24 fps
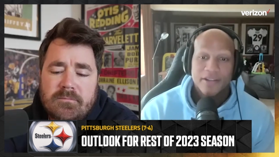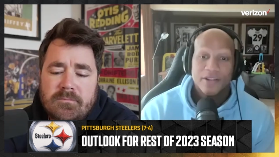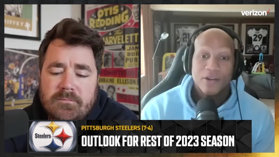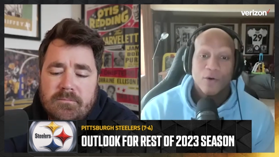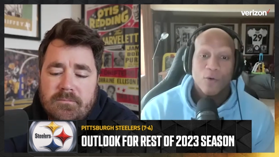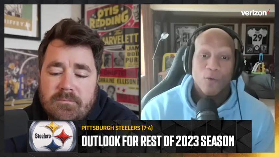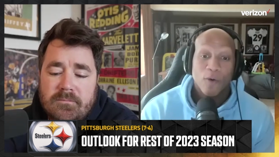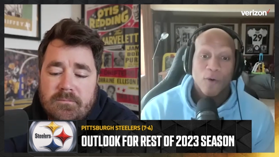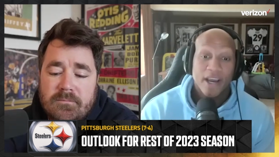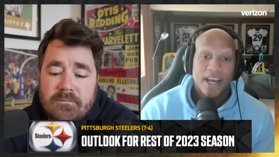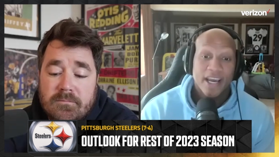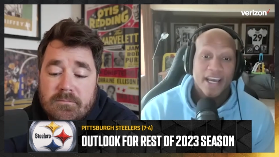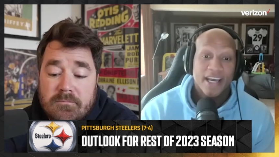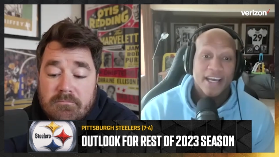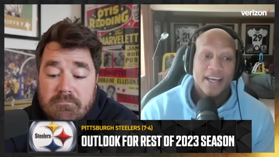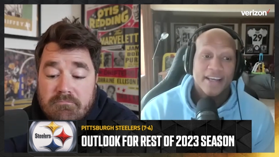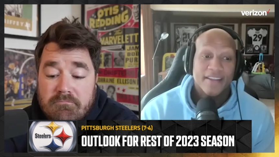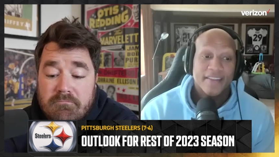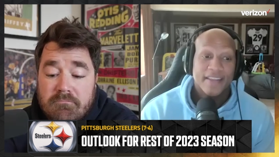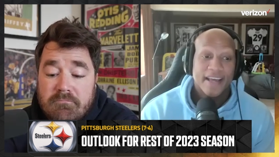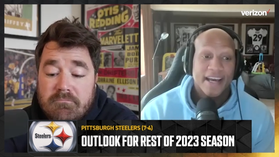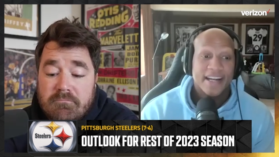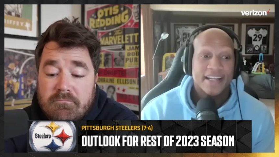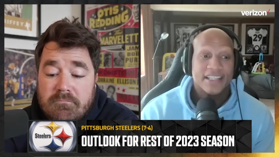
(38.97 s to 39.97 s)
Speaker 1: The
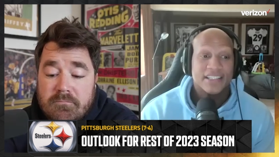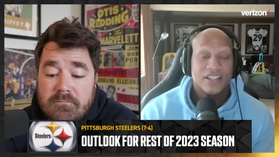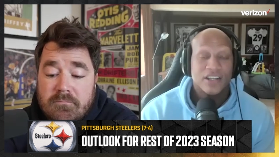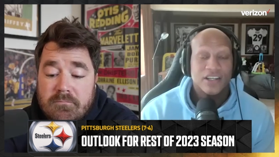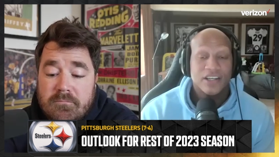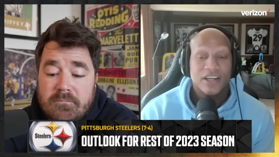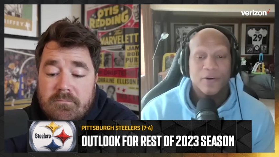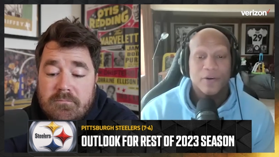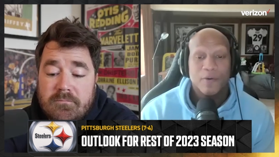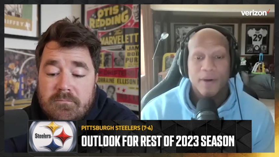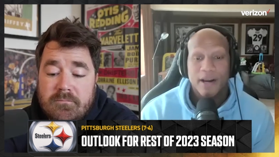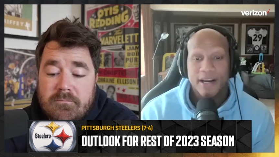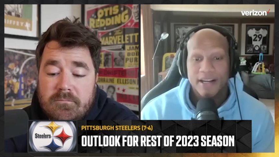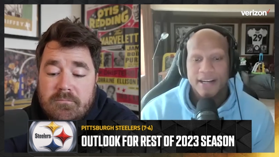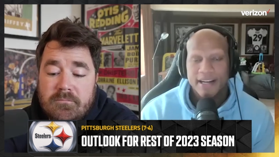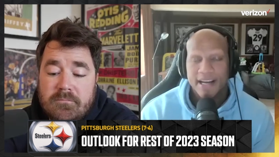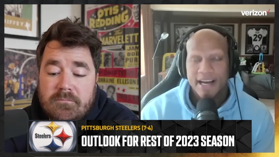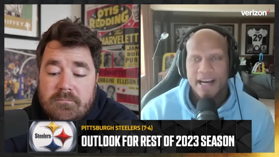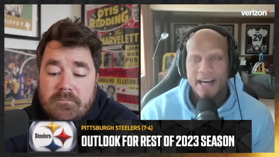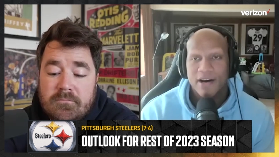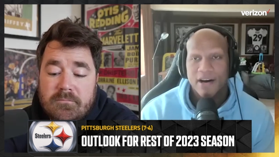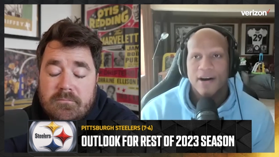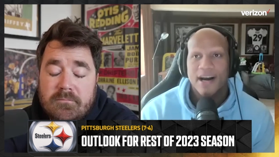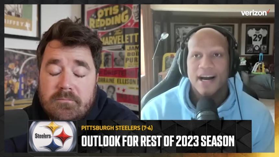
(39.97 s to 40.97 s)
way that is looking right
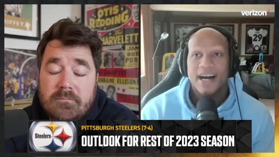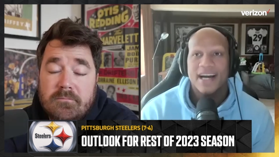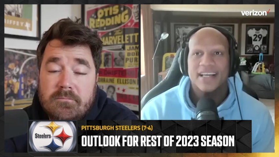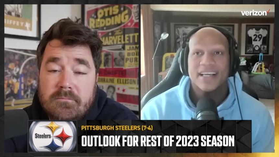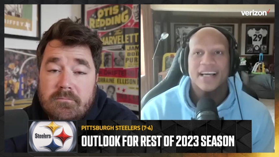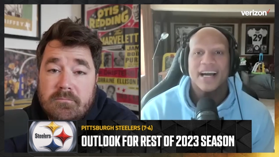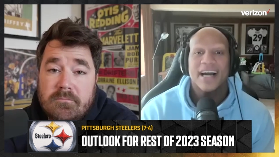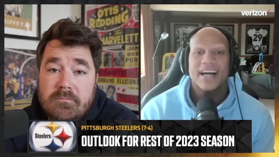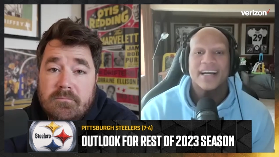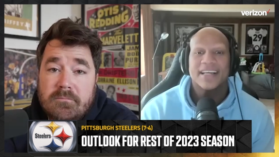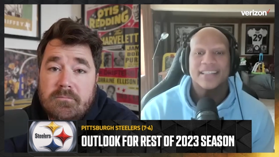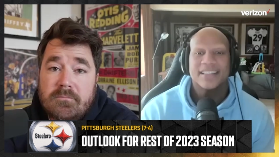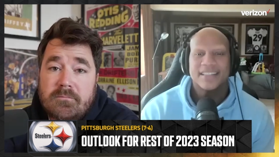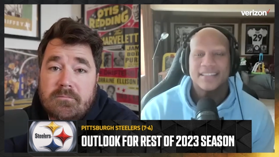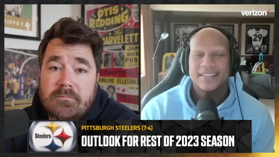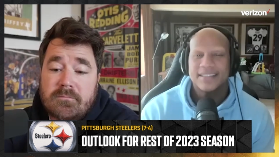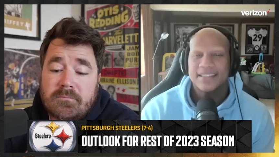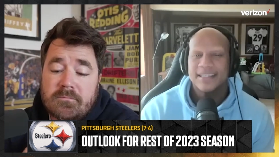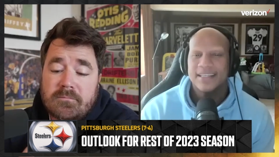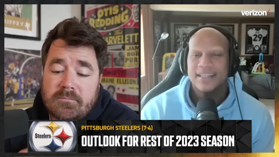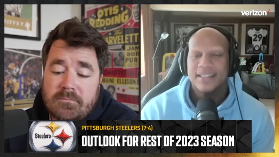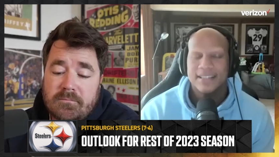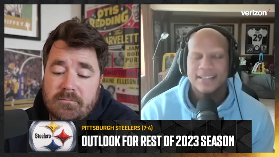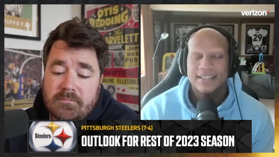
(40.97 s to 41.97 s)
now, I can
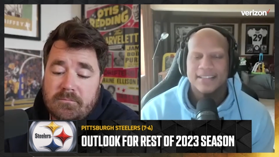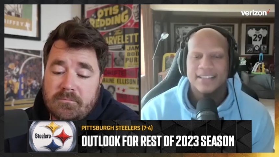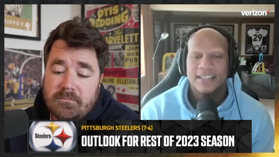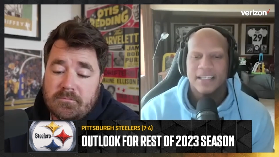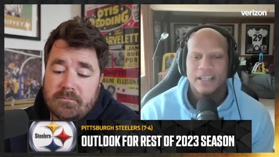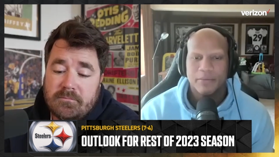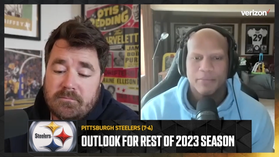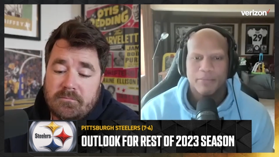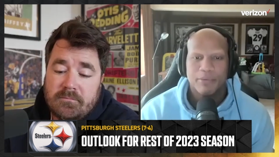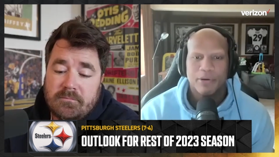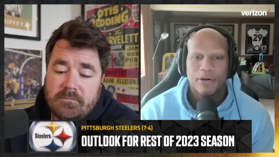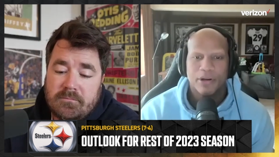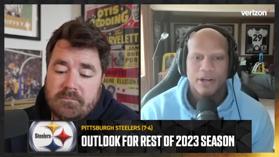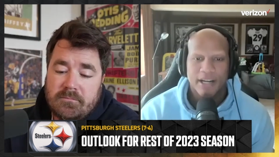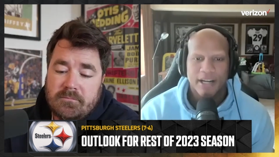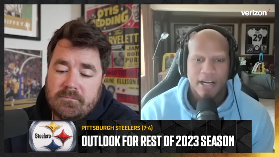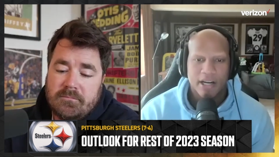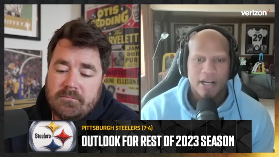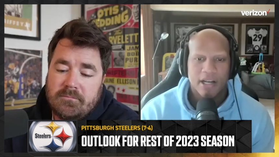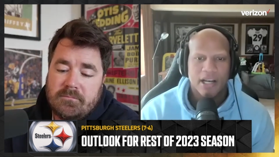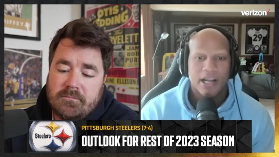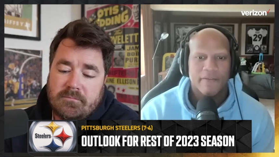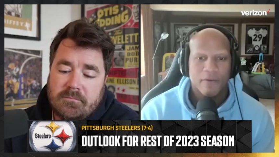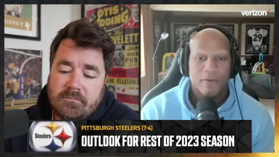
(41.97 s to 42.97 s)
see this team pulling
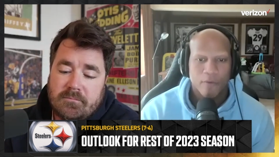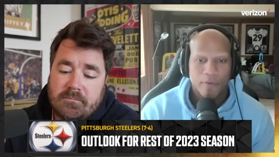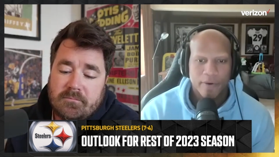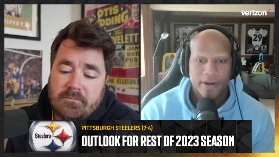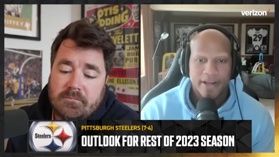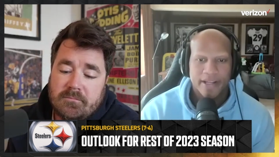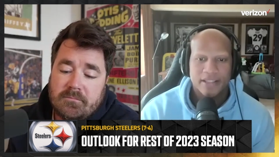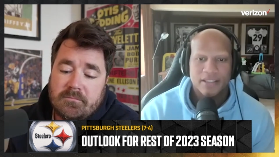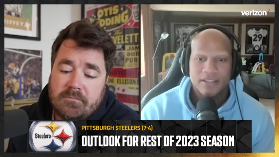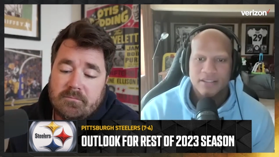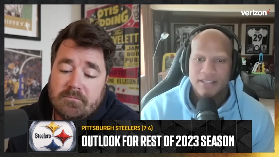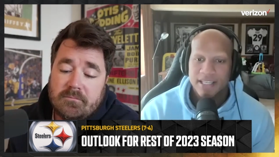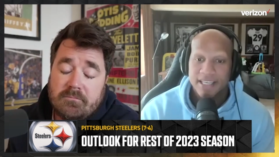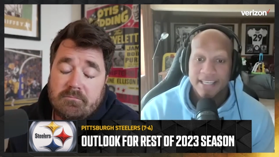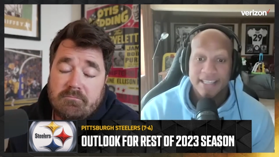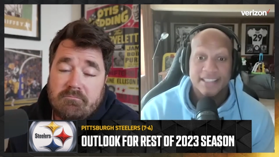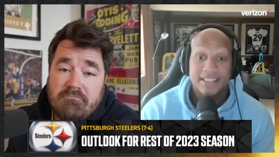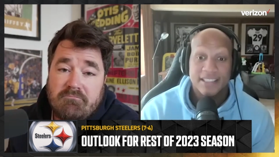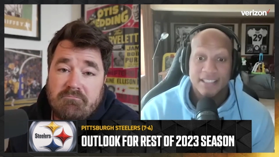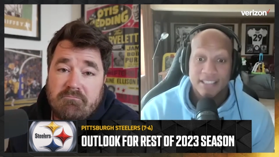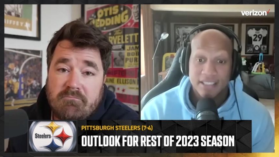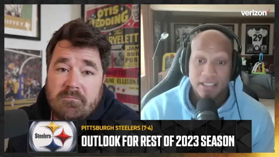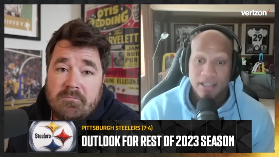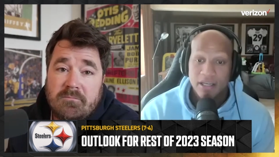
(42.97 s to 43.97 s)
out 11 wins
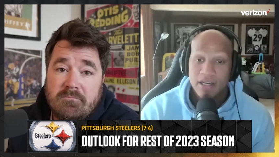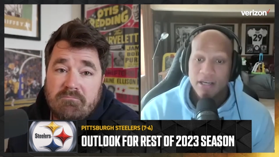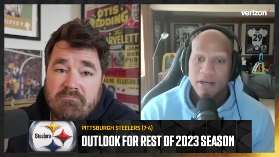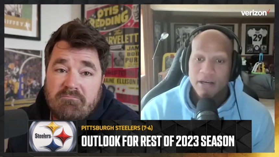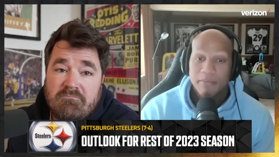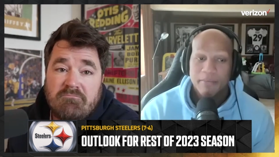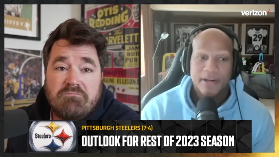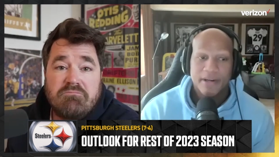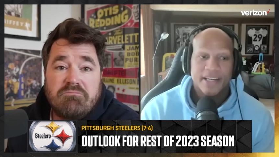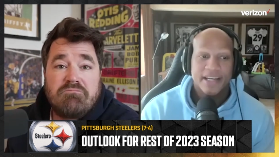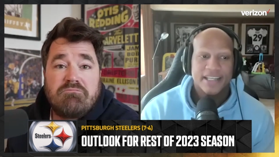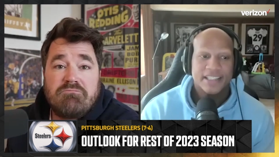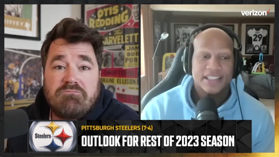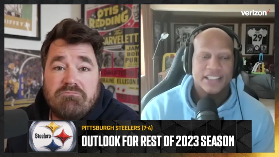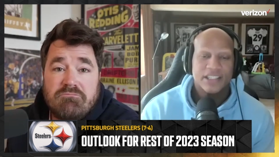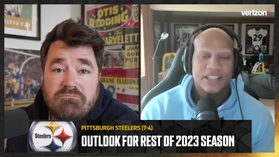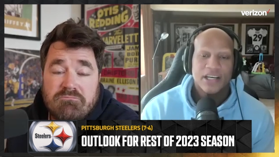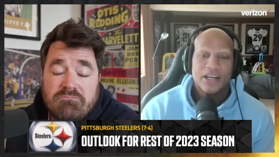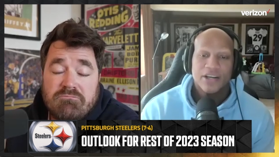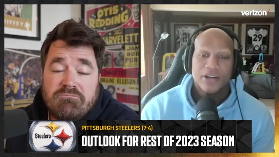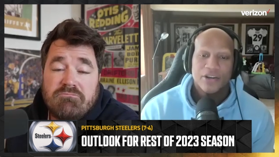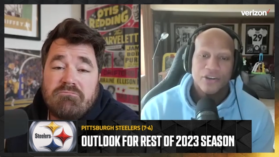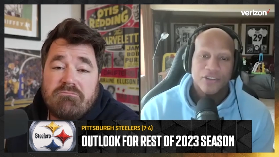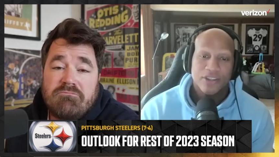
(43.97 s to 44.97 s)
easily, because
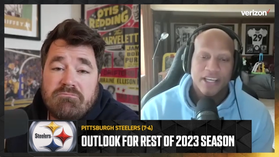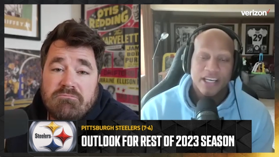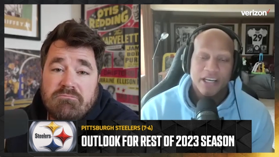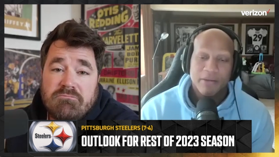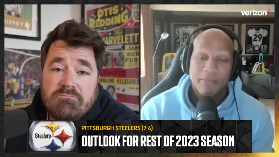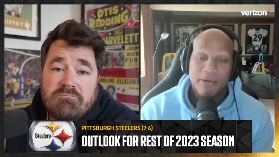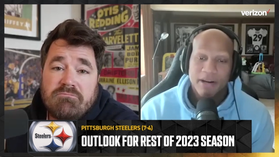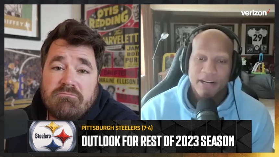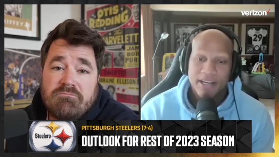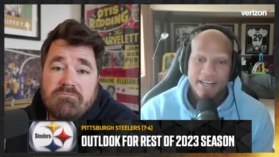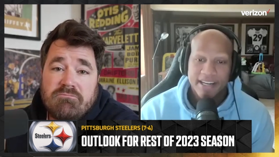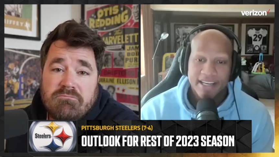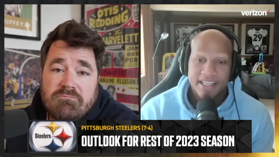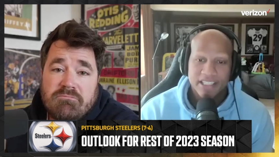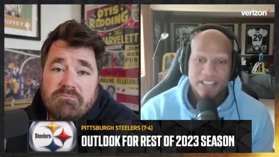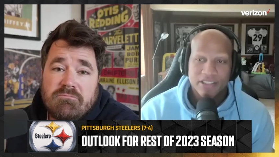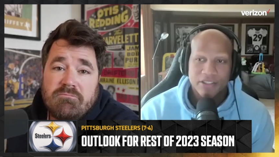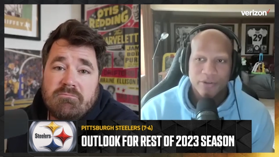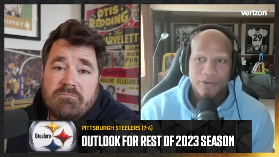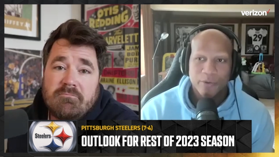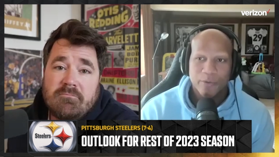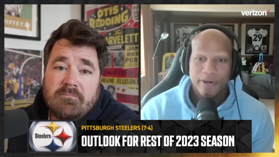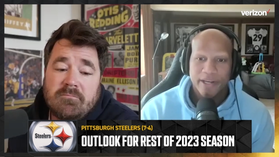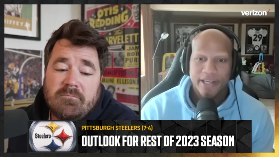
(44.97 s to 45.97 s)
you think about the next
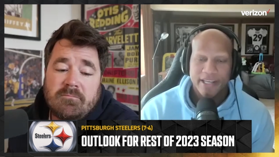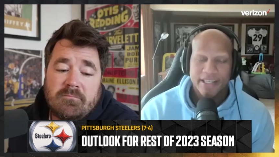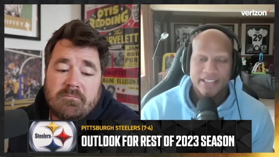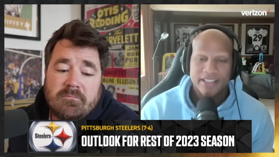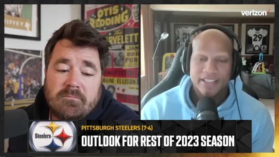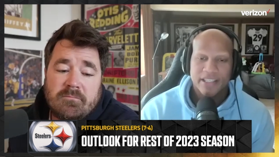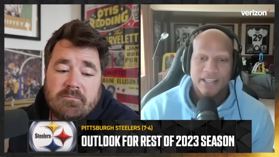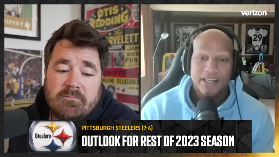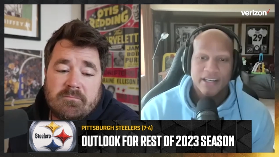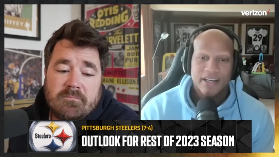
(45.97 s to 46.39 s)
two wins,